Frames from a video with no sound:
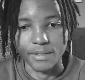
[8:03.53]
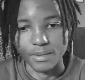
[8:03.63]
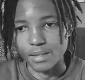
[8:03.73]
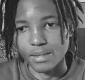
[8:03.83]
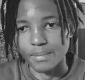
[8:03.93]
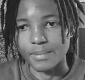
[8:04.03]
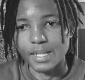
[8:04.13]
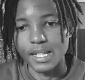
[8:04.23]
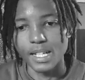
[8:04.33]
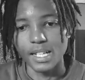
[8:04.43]
of system,
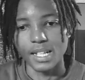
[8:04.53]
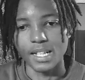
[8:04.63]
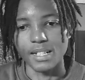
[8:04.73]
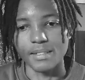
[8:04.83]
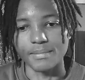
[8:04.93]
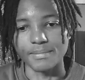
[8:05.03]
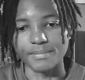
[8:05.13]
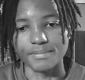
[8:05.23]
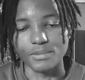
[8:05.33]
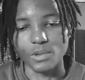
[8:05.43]

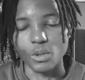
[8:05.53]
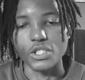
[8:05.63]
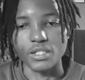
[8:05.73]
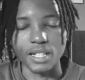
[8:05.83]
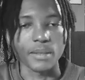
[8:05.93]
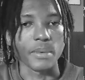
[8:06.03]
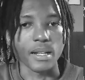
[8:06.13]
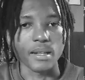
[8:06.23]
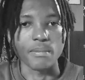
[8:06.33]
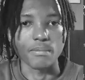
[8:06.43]
which is like
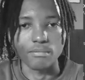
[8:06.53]
really,